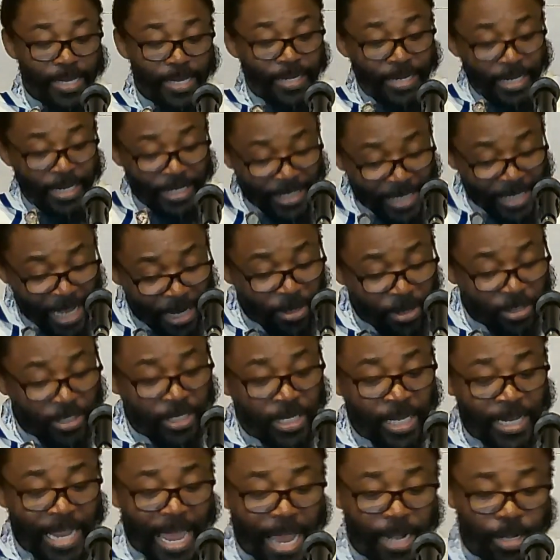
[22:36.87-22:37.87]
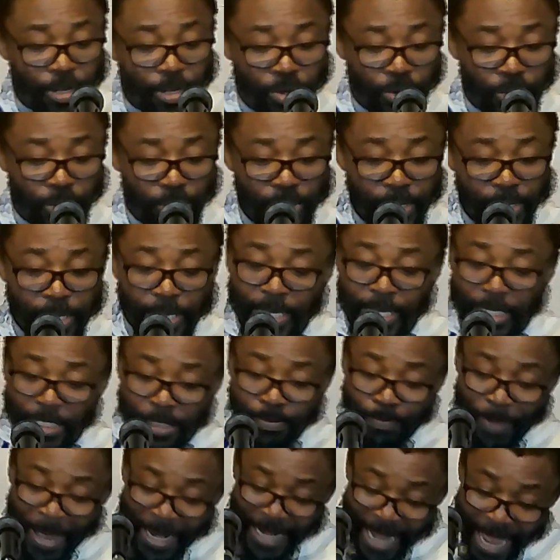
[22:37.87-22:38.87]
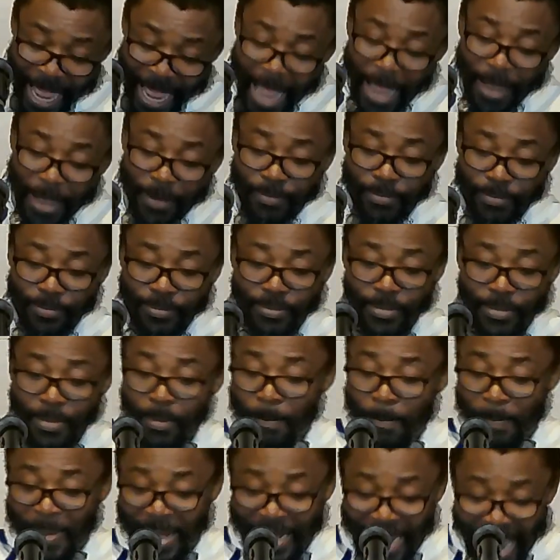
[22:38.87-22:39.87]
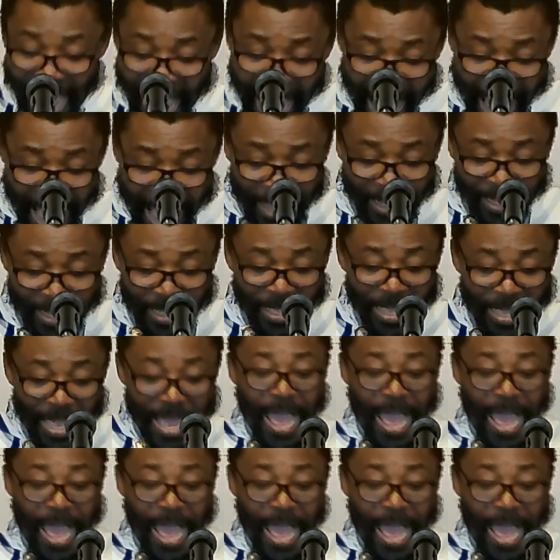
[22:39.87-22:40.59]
The second scenario is Balak,